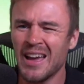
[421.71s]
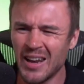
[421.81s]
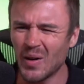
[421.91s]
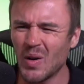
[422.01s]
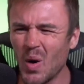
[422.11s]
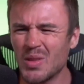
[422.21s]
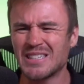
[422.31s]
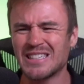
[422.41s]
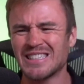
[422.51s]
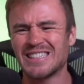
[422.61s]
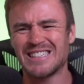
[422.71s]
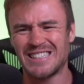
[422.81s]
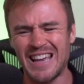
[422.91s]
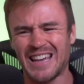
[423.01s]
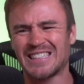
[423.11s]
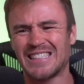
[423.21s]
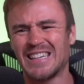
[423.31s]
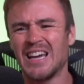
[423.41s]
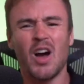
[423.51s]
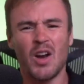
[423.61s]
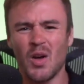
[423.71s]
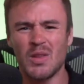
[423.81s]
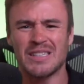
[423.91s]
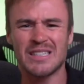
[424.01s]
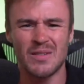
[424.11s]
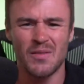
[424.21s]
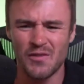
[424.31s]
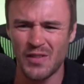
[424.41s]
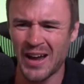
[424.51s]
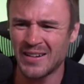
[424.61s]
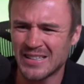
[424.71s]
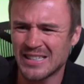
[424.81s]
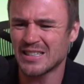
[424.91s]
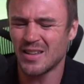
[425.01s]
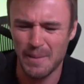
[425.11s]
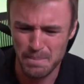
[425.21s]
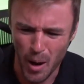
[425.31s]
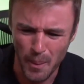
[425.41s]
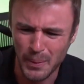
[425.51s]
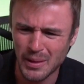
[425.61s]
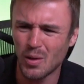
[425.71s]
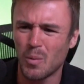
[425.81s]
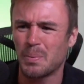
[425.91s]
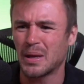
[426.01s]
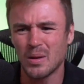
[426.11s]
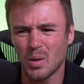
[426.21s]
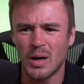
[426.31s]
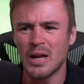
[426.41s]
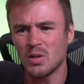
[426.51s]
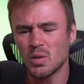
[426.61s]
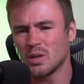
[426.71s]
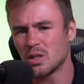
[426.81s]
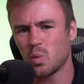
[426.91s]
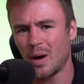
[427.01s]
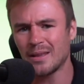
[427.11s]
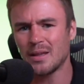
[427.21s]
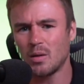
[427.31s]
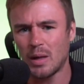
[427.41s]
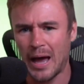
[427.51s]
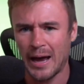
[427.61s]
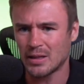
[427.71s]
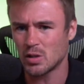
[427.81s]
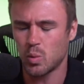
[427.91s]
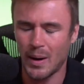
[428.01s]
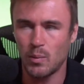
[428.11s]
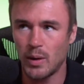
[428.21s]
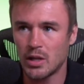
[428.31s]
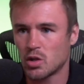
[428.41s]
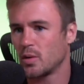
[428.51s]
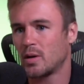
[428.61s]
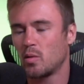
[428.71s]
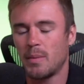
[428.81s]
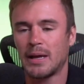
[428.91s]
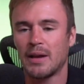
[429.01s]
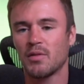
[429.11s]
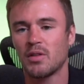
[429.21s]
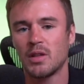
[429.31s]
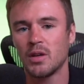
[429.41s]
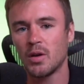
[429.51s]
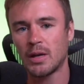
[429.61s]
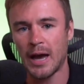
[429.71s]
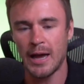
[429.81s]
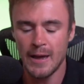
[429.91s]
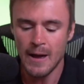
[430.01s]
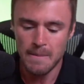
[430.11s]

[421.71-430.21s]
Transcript: Now, I know this isn't sexy. I know this isn't fun. This isn't like pop a little pill or do this one little hack. This one weird trick will make everything okay.